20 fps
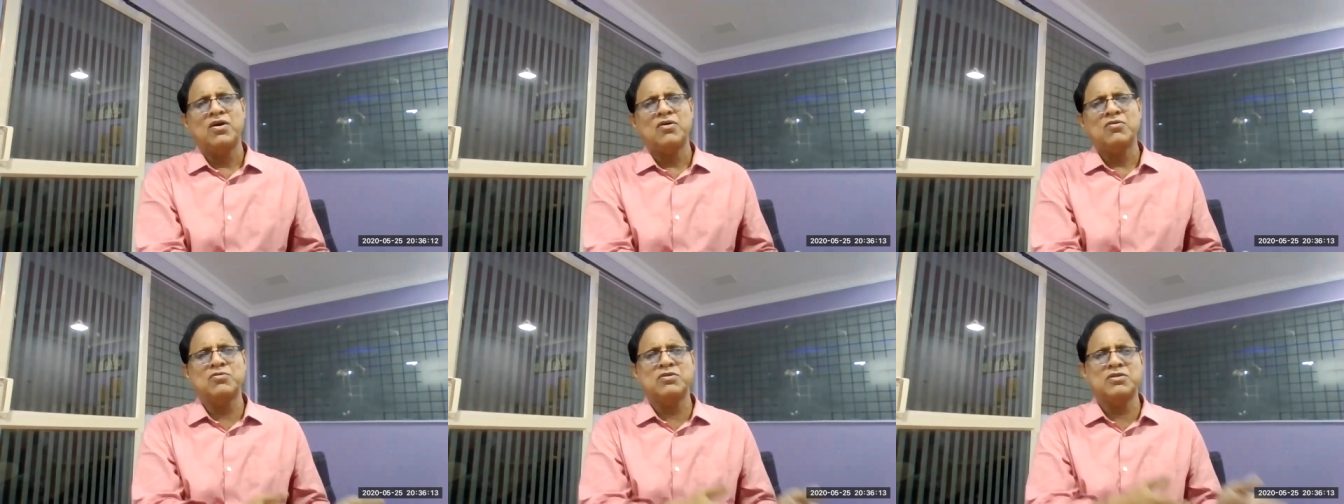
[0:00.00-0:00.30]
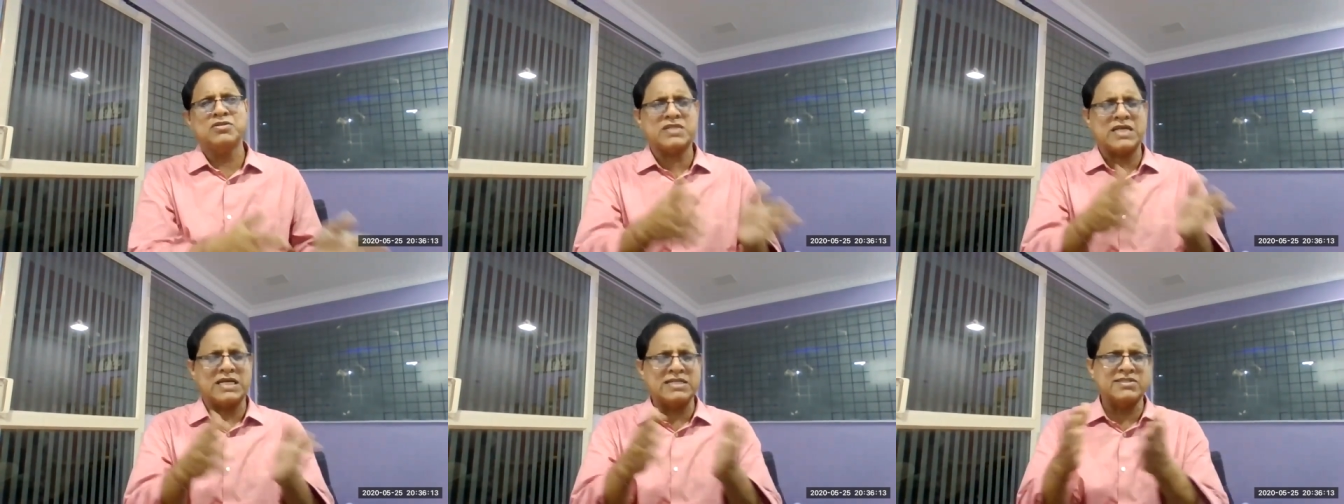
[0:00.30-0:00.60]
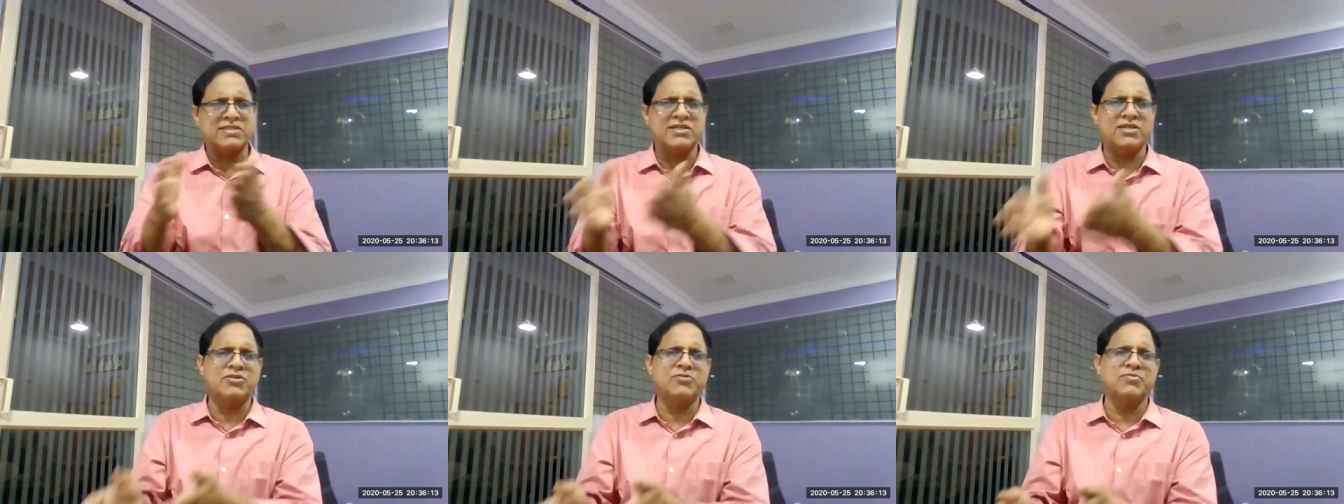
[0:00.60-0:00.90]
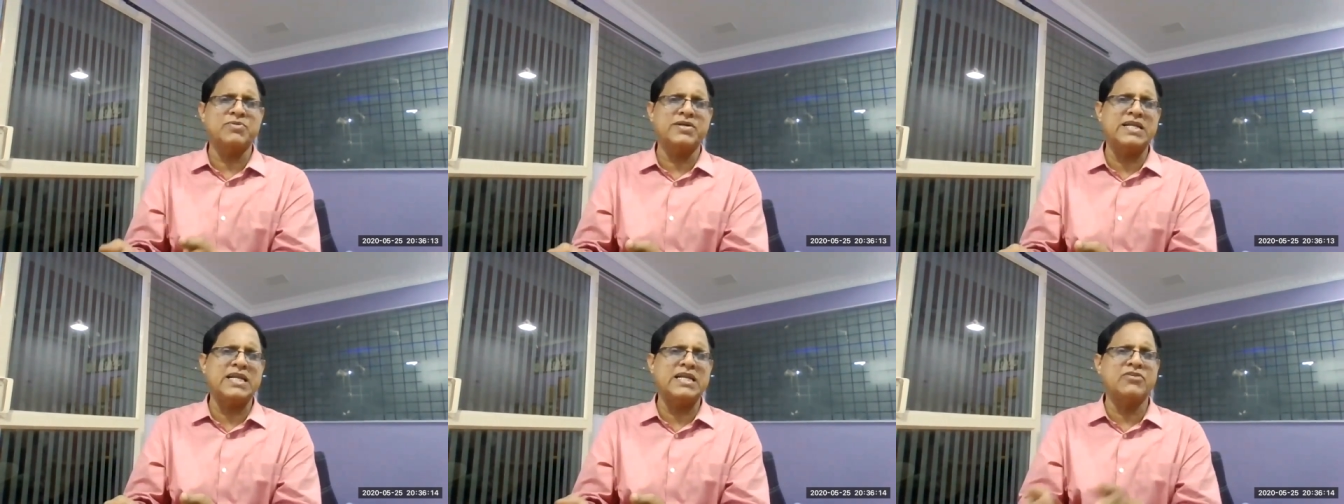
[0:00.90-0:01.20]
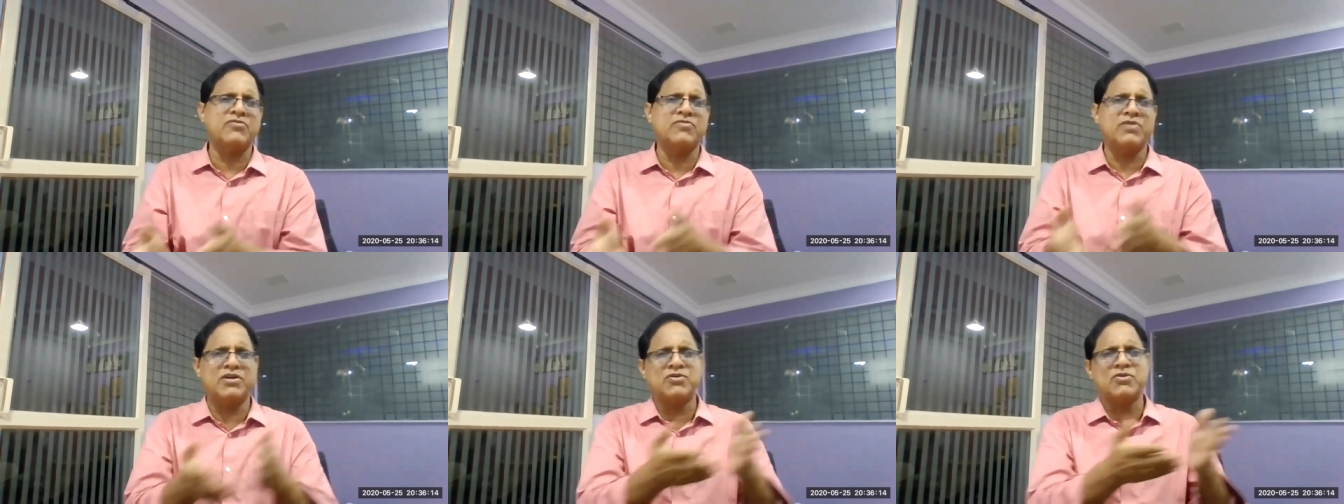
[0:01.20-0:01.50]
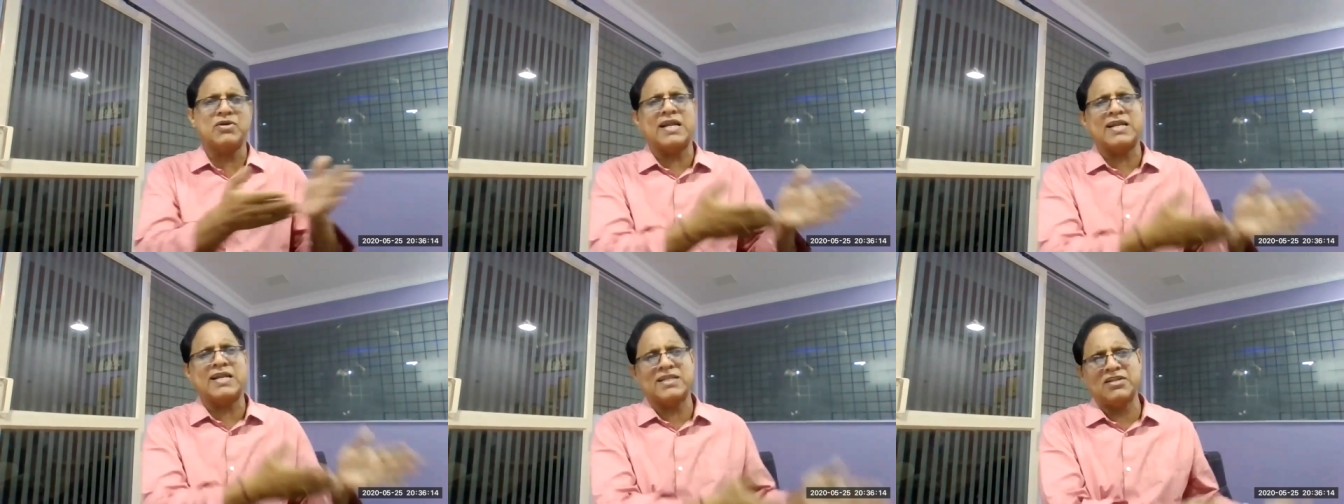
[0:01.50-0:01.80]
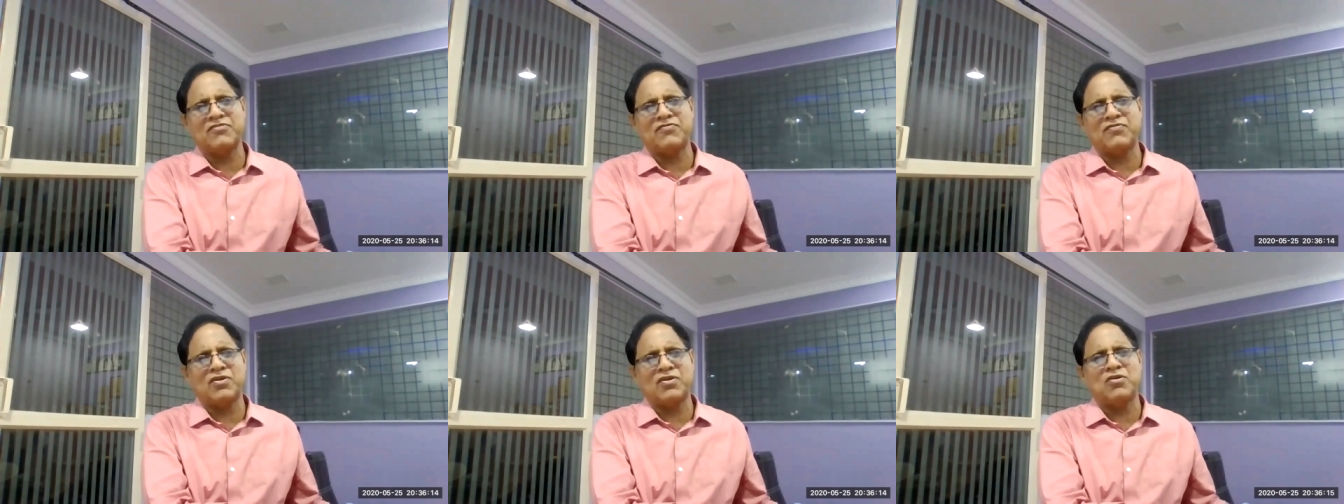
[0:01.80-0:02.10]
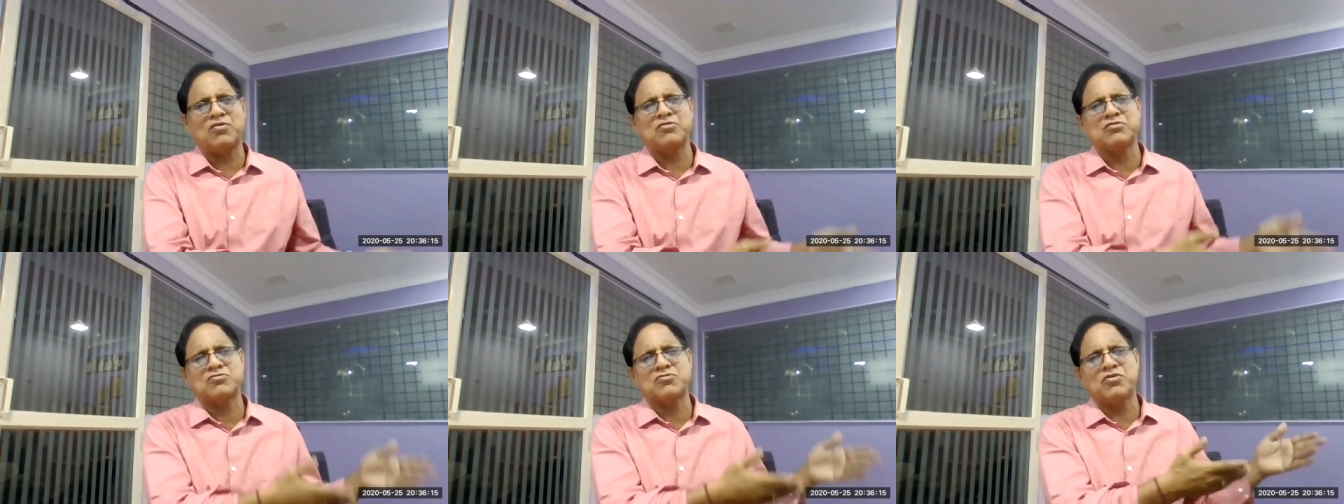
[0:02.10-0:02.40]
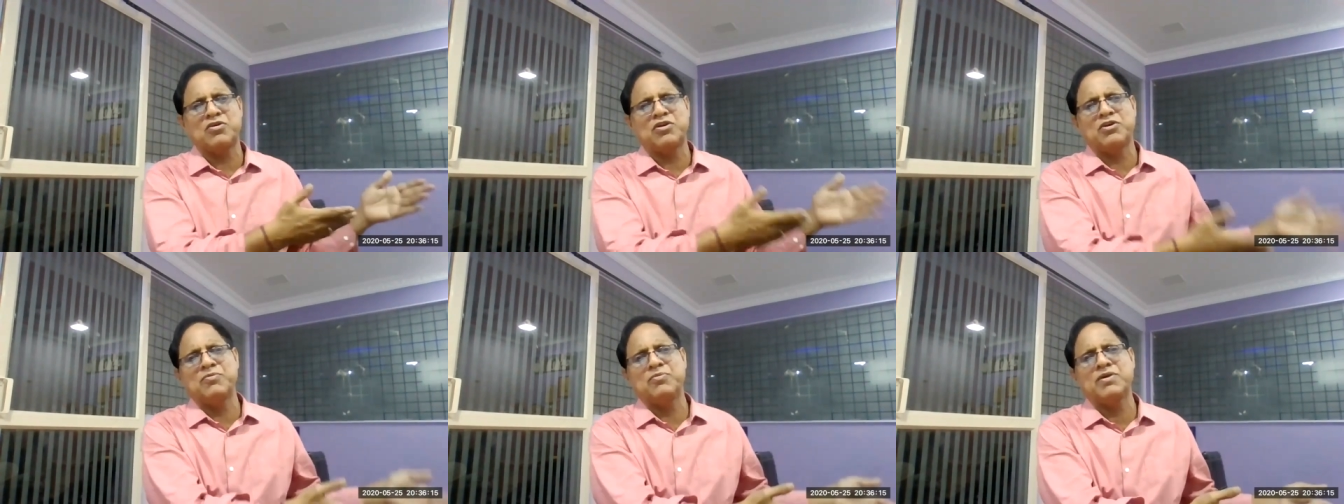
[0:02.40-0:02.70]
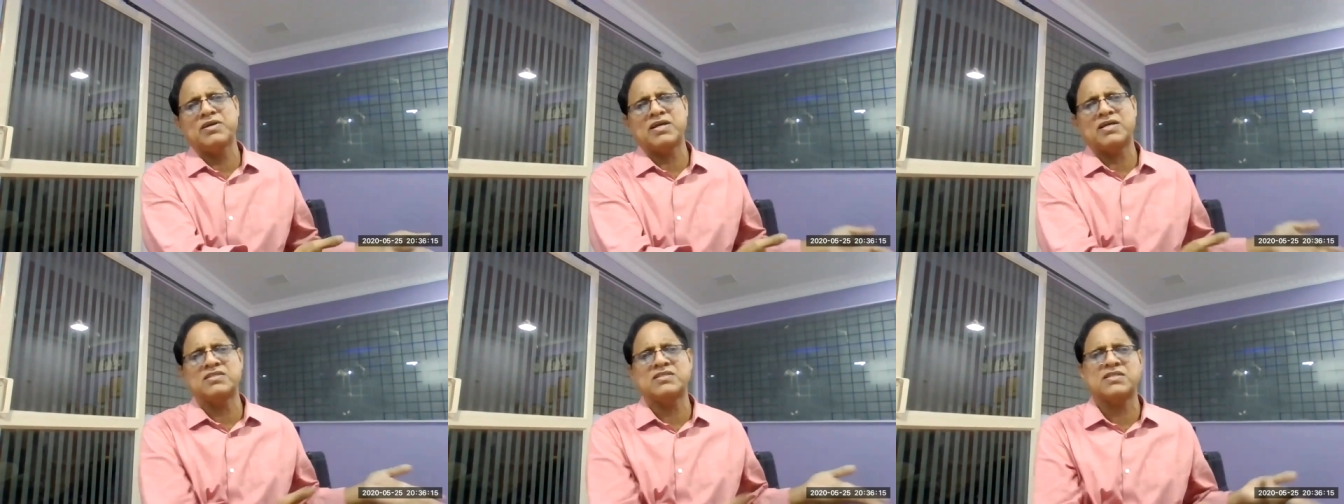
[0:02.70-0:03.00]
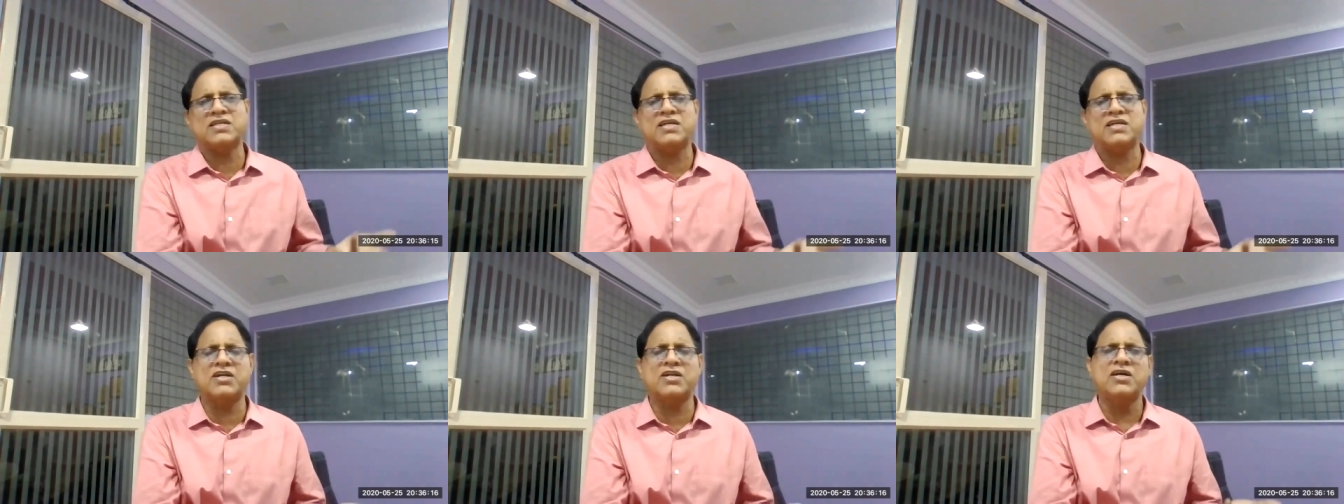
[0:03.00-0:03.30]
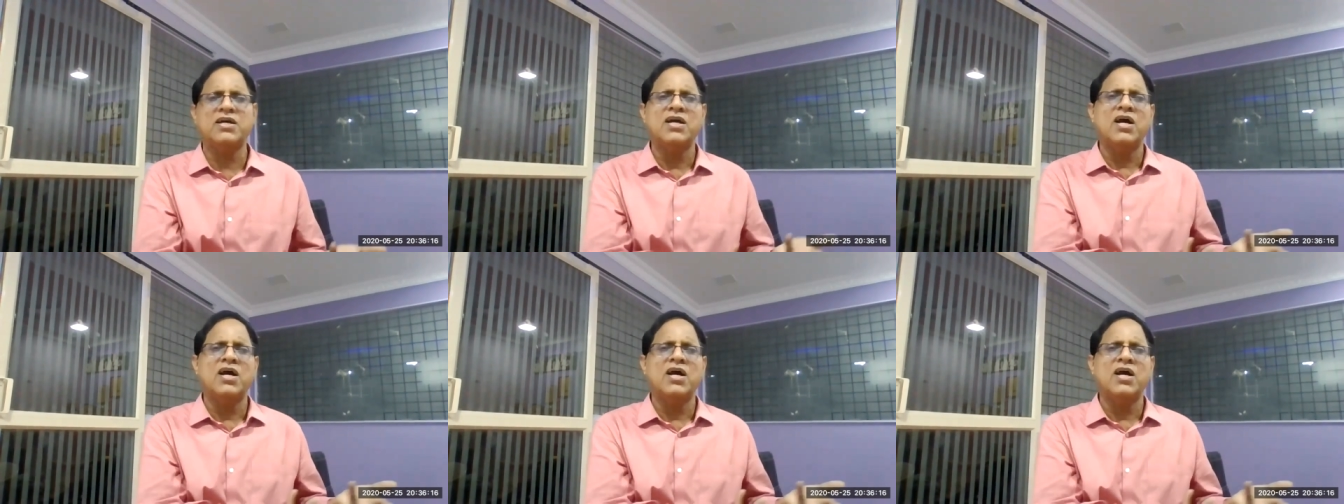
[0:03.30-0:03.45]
who is considered to be delinquent to another fellow who is going to be considered